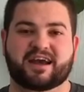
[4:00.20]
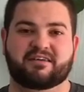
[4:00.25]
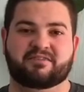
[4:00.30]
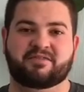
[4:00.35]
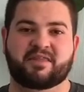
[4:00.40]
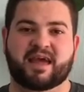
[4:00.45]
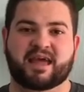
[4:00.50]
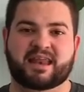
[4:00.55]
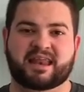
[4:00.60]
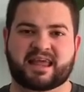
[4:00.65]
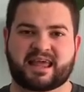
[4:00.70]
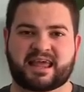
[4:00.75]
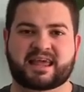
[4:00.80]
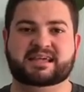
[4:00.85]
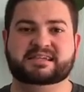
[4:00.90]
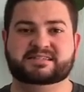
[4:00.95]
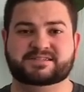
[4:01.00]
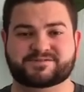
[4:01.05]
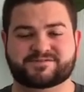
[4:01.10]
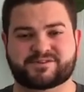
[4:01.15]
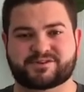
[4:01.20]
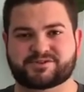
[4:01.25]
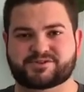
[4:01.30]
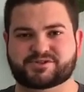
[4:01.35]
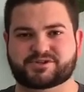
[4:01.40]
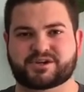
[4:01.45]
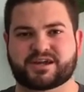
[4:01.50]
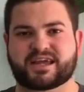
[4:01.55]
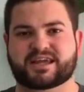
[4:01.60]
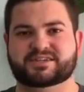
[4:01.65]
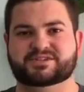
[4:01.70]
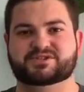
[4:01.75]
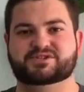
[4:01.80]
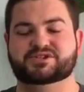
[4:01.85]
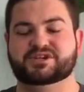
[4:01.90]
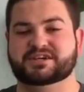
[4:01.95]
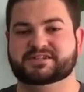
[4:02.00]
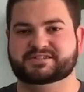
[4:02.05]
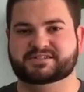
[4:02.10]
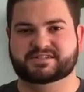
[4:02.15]
out that his future is
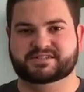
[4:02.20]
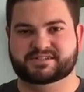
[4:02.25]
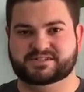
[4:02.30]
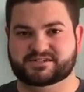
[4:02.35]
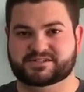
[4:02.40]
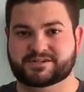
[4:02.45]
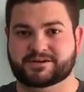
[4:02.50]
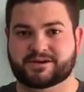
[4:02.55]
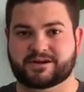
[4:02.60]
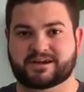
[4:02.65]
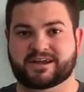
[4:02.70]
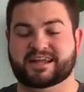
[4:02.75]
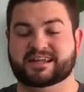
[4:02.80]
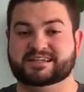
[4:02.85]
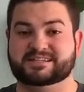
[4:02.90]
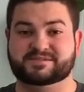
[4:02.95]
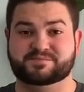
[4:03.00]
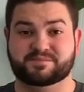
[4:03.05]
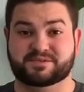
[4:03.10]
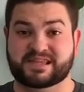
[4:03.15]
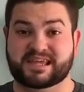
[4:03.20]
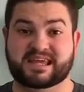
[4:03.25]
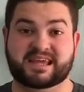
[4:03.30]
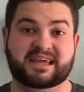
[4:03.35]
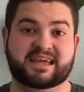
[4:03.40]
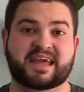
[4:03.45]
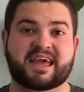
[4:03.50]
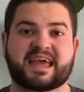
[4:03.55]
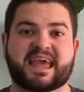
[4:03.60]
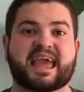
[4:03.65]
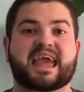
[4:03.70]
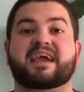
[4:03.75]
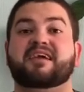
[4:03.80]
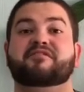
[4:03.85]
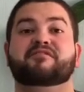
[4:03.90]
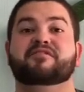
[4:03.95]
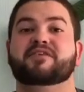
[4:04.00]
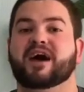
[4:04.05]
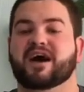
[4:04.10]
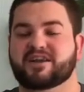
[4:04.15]
just as dark and as bleak,
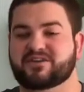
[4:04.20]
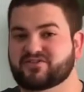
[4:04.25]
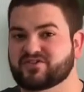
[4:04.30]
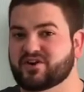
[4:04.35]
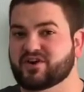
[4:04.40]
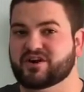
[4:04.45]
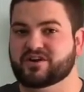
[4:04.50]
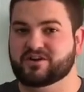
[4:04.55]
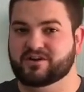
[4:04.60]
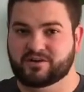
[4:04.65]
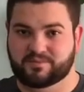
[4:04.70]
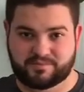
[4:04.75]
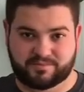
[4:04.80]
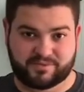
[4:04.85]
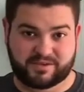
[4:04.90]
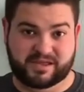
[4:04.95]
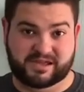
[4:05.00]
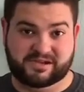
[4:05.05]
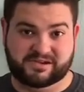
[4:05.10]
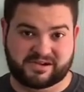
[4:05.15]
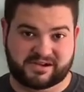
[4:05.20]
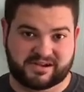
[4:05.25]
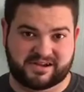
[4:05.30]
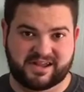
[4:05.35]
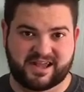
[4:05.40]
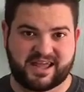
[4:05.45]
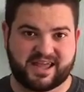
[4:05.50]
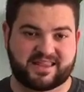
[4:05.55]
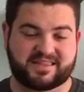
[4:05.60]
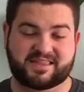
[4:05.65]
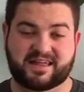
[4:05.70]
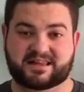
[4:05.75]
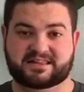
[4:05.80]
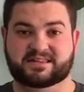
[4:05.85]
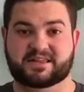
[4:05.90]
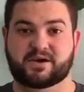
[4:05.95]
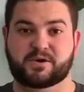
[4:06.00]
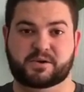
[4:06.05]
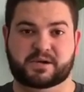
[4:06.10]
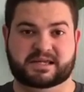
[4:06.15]
if not darker and bleaker, than
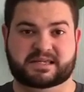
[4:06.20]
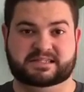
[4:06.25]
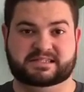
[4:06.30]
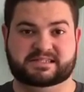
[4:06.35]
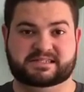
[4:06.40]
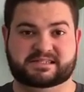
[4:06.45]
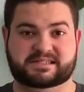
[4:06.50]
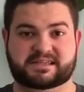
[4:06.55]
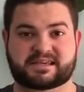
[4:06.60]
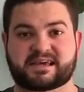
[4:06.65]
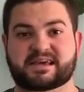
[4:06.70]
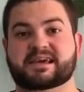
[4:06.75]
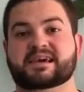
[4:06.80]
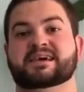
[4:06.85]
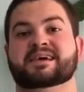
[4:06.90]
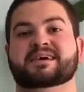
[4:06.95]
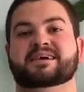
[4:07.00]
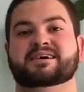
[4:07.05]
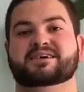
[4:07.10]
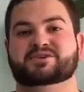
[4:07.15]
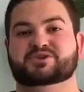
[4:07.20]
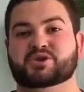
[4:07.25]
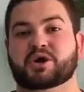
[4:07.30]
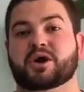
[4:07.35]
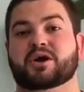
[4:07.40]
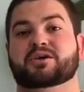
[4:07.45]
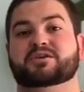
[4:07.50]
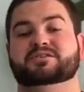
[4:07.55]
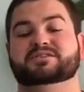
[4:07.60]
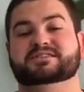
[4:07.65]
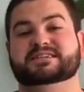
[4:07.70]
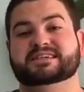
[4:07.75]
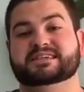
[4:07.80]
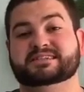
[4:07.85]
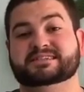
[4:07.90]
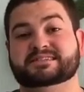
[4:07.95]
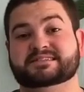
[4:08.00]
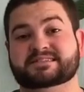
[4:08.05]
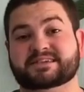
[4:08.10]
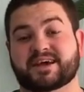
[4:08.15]
Logan's. Charles
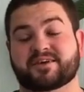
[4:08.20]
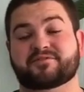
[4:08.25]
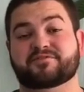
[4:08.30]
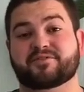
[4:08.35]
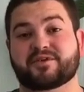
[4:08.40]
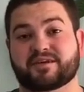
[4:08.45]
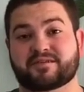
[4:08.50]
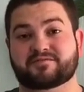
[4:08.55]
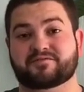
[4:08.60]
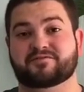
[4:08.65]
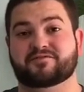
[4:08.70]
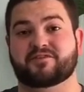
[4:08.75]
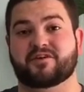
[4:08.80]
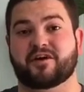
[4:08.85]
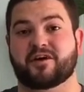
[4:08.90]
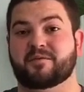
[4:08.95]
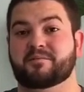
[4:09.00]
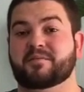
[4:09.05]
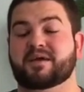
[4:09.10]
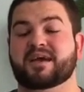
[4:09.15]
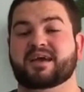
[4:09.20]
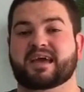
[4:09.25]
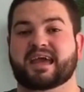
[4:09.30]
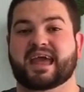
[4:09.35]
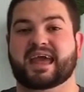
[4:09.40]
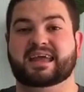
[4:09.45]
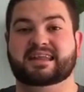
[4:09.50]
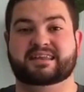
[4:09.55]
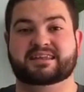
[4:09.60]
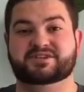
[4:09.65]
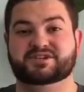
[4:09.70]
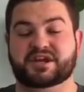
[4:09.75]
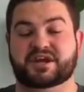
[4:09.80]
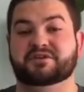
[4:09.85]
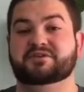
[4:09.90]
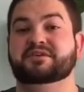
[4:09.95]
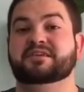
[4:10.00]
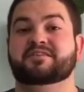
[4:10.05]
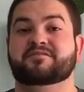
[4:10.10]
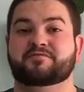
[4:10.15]
is suffering from a
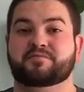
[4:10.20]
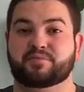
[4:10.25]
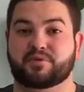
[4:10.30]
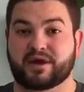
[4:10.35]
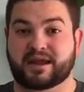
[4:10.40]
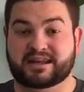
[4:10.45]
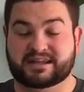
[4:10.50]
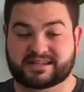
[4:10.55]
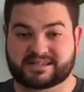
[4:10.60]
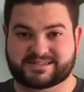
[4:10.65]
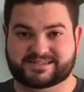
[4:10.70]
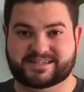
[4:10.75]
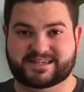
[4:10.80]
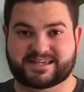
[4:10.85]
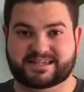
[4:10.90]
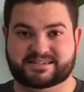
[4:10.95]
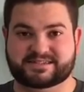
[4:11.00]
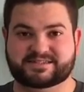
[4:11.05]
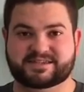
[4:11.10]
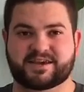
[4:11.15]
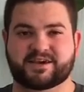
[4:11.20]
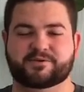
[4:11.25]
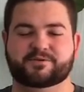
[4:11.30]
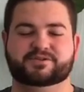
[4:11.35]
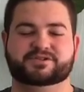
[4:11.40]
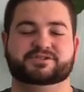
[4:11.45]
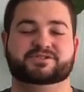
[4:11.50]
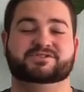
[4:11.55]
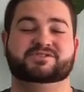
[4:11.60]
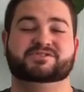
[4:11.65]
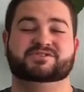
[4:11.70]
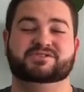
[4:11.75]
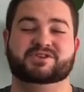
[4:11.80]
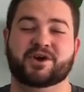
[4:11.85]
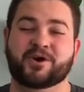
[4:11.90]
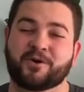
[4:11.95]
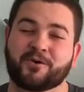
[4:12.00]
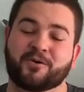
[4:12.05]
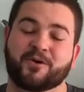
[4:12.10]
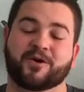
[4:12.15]
degenerative brain disease, which is
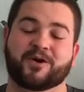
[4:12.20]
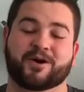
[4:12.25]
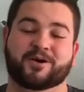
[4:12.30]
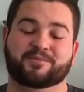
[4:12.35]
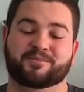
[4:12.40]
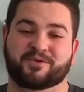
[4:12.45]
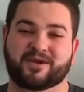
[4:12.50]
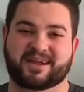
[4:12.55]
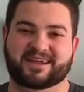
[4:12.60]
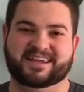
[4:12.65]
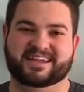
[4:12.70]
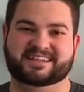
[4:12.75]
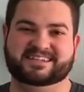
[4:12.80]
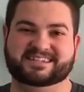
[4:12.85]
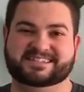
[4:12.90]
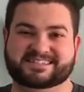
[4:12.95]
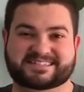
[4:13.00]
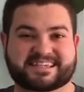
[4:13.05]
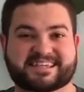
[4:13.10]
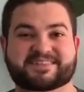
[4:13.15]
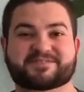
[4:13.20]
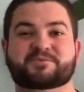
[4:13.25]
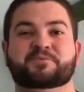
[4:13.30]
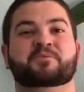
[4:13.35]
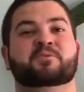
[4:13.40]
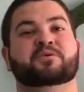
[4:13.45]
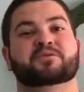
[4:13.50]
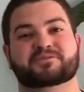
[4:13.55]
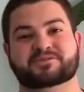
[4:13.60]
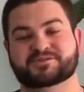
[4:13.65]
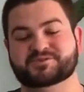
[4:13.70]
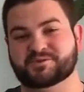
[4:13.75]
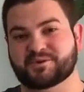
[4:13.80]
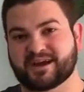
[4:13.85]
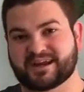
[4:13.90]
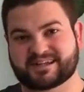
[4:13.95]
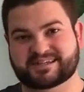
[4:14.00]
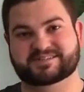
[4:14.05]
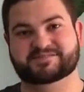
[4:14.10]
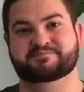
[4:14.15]
so heartbreaking to see the world's
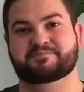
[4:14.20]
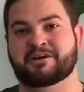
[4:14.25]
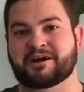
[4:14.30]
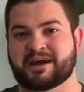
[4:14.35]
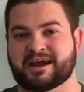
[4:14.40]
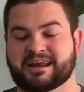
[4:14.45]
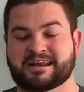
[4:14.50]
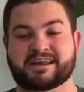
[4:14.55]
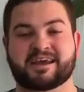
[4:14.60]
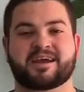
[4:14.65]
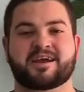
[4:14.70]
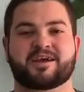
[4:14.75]
greatest mind